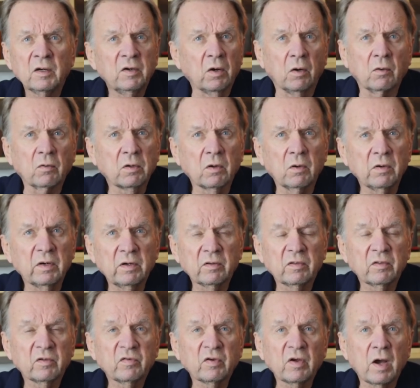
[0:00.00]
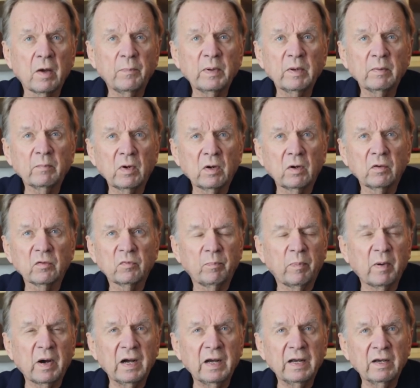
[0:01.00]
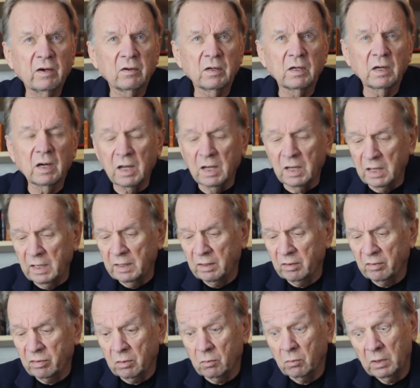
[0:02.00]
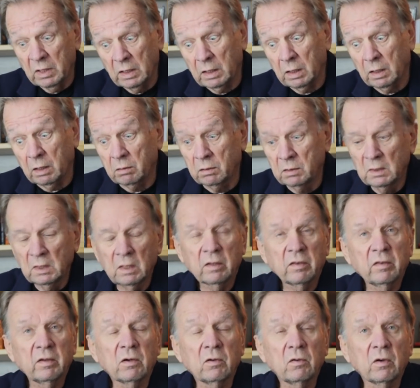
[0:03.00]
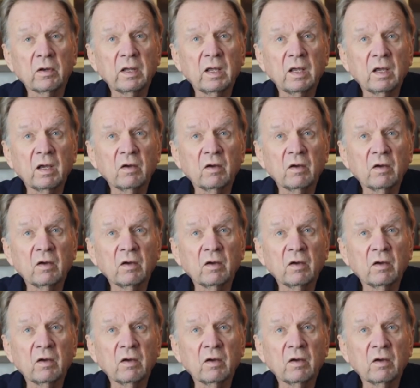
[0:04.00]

don't go into the shopping malls, buy online, I thought, well, they're going to